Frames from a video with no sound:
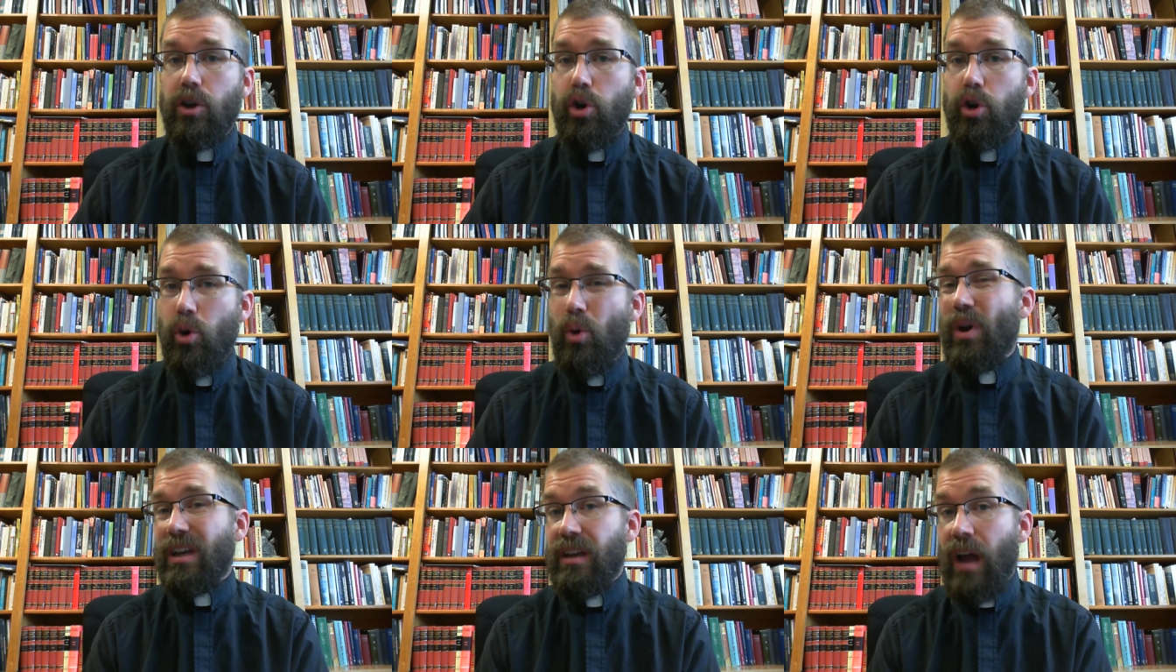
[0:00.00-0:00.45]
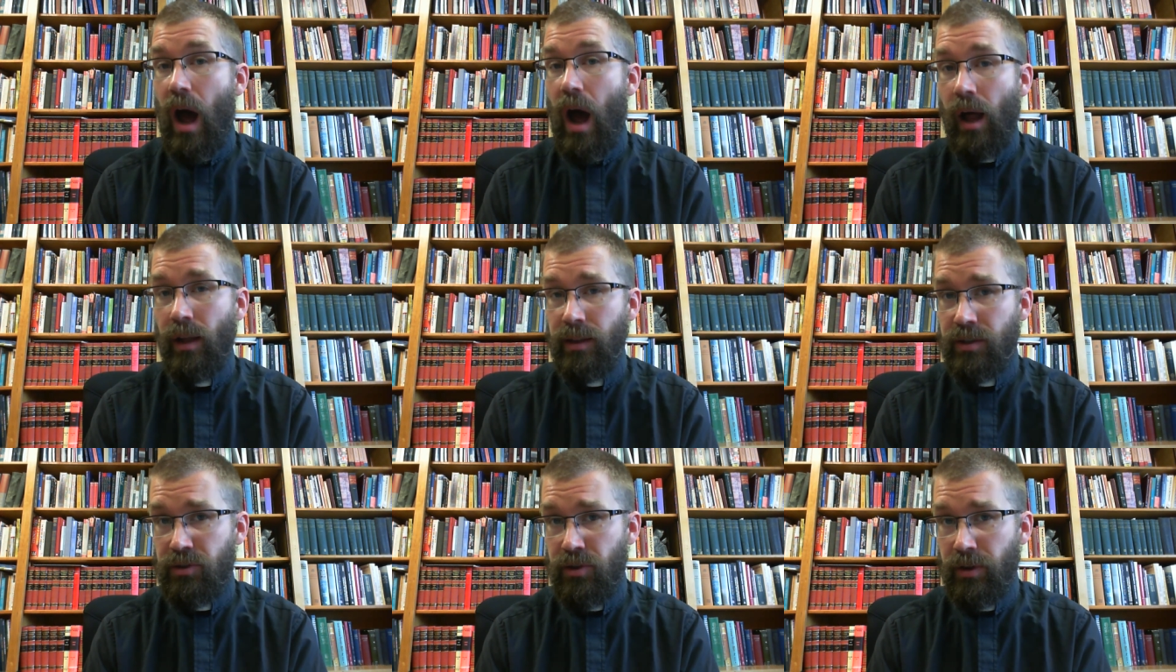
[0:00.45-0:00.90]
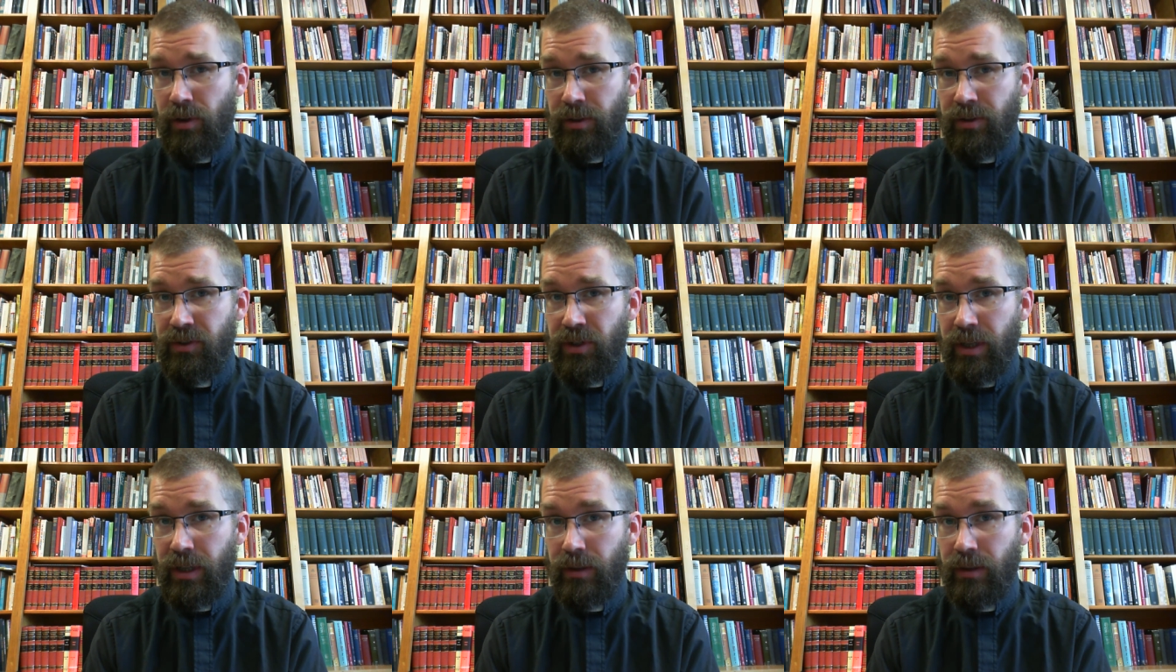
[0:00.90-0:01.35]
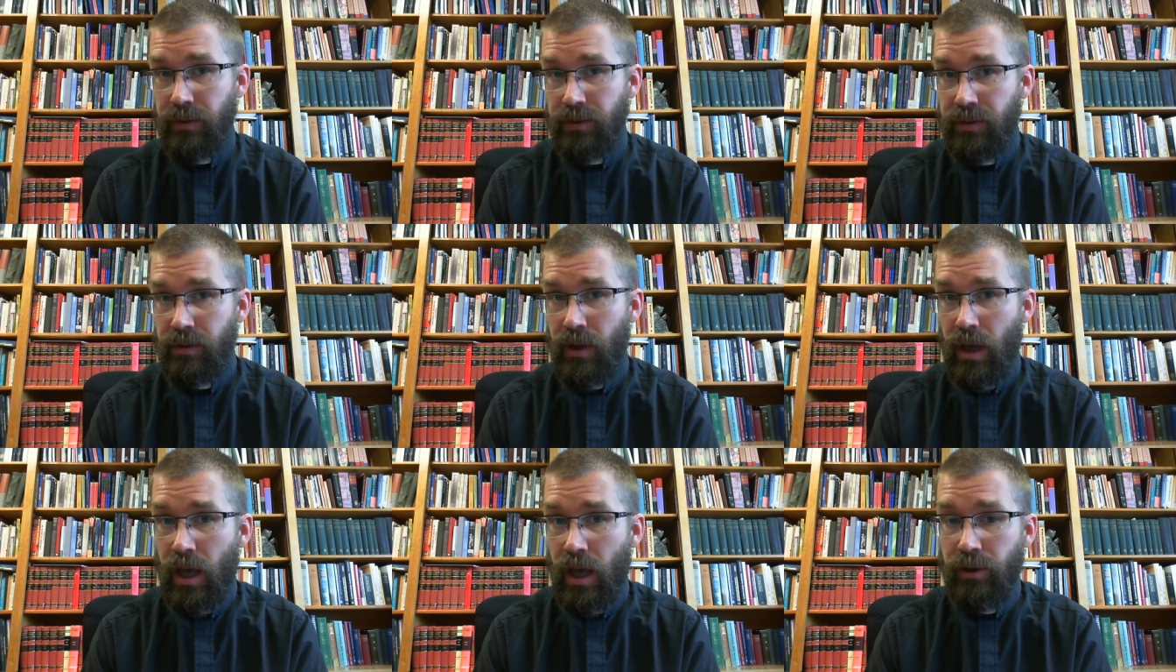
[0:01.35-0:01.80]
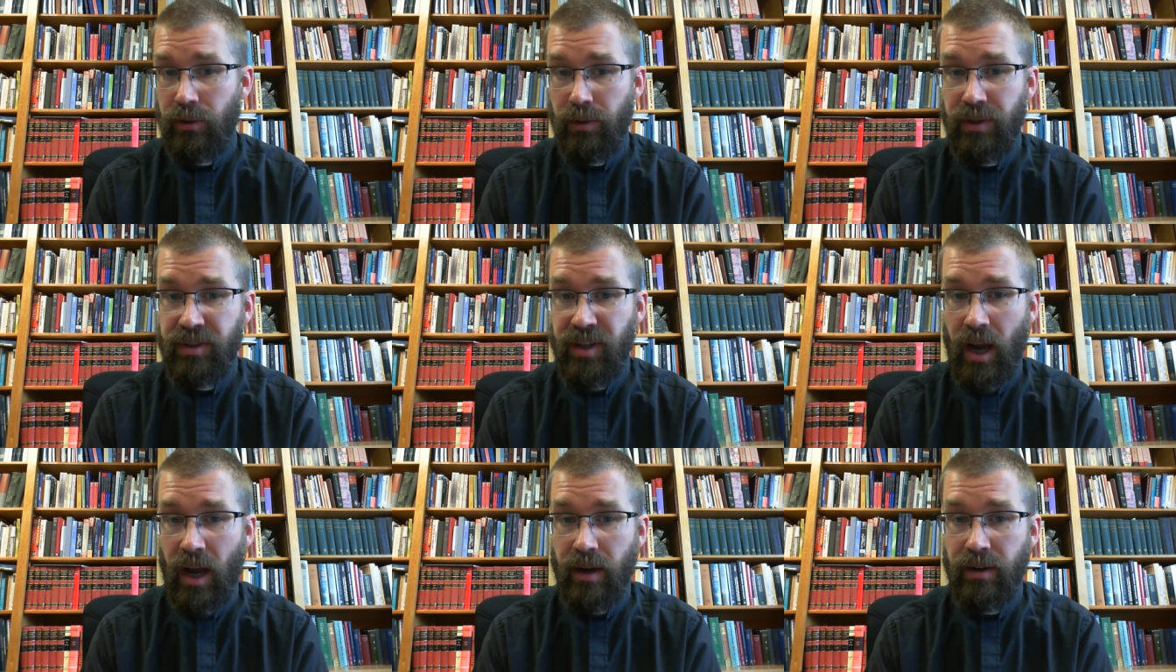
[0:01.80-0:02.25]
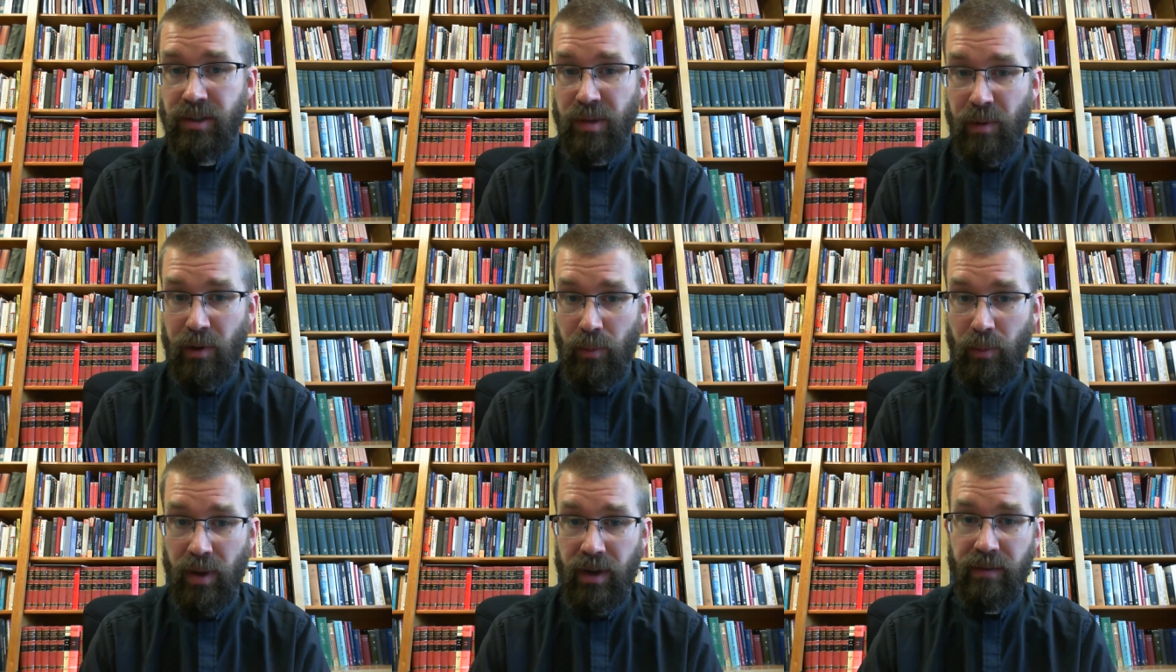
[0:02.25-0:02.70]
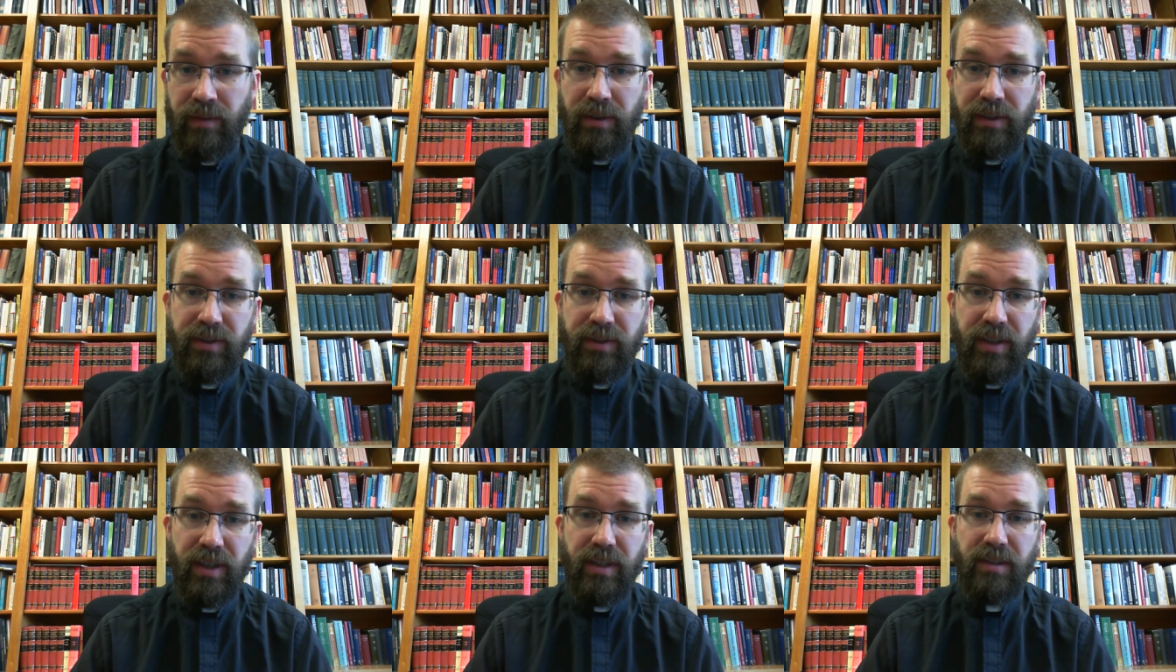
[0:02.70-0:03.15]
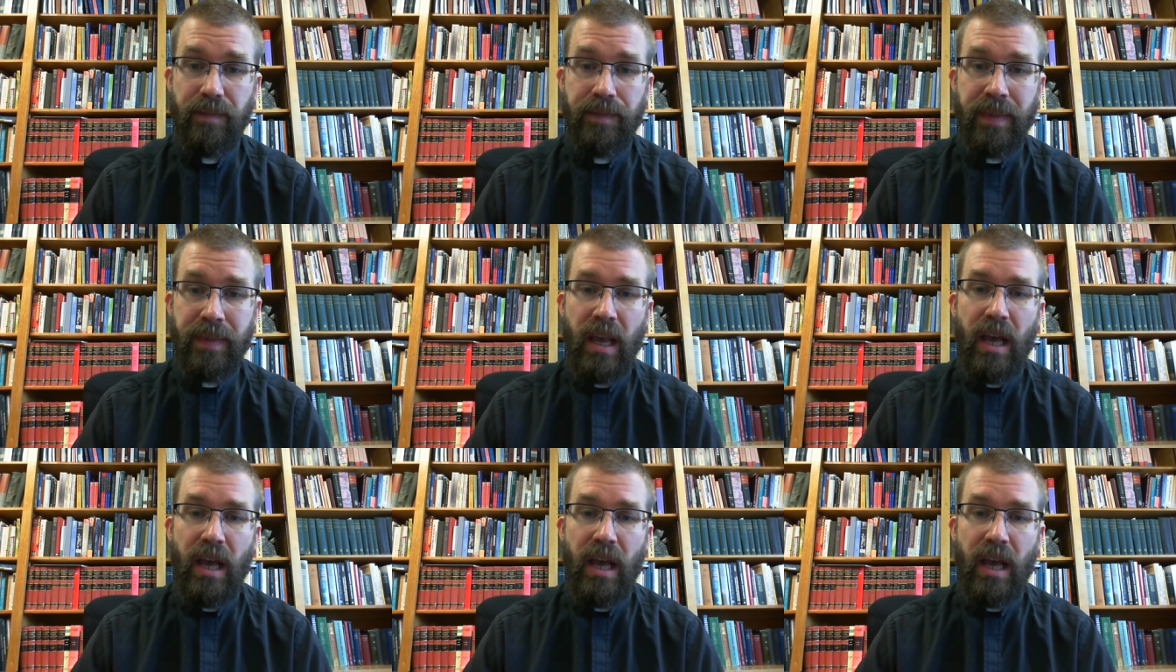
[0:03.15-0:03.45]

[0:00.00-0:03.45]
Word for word: who acknowledge their sins, and who desire to be rid of their sins.